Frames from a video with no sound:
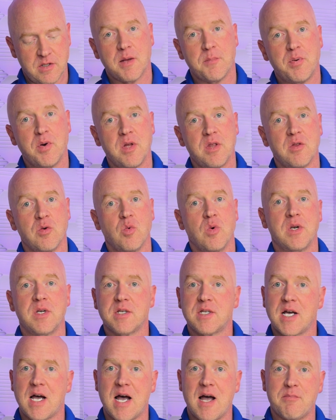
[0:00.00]
and put the wooden
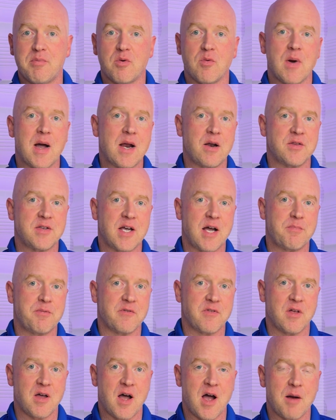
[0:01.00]
top right on top
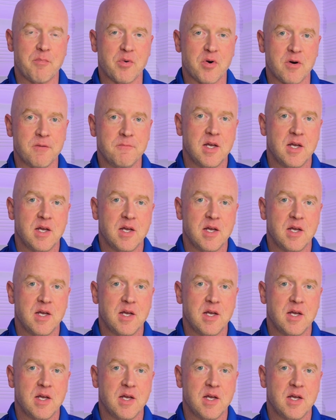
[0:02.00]
of the hopper.